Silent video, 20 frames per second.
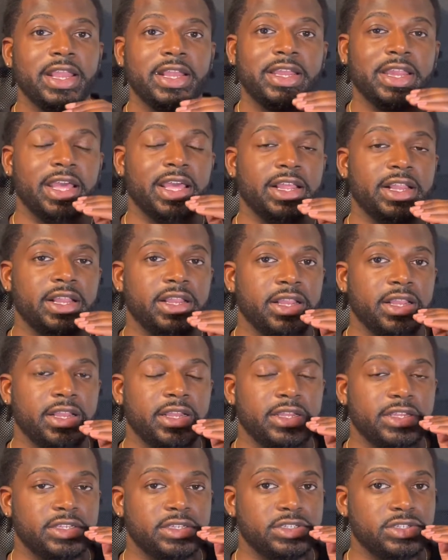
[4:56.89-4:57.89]

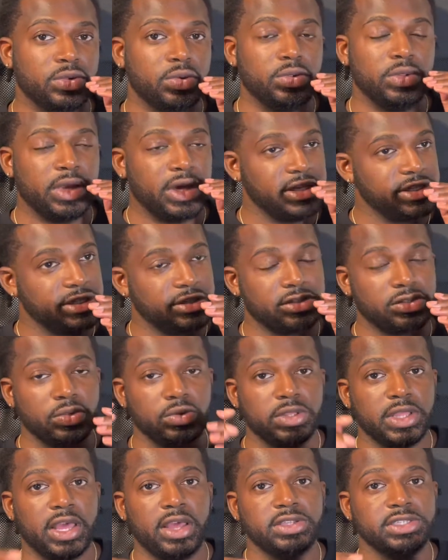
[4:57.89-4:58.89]
That's a
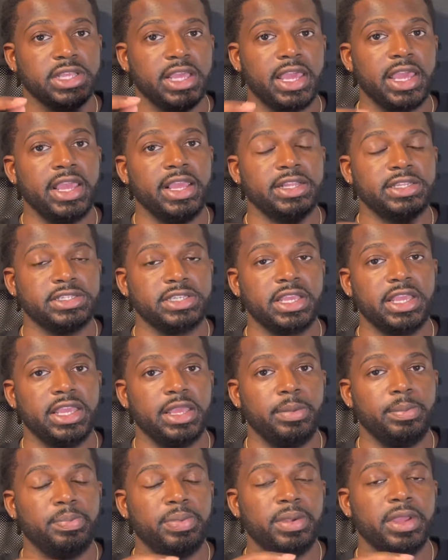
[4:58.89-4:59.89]

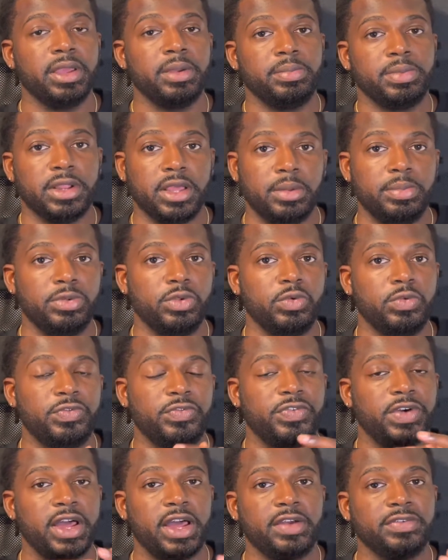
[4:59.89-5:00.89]
2018 BMW
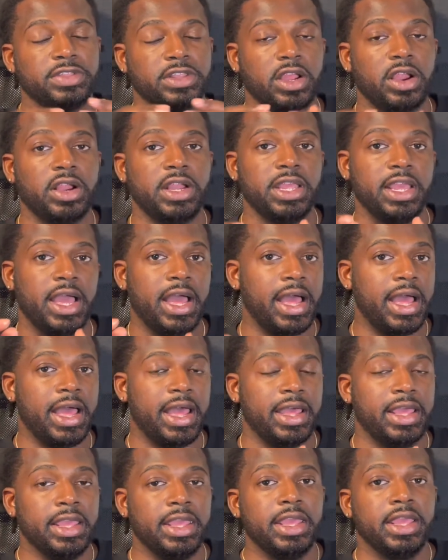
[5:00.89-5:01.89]
530i.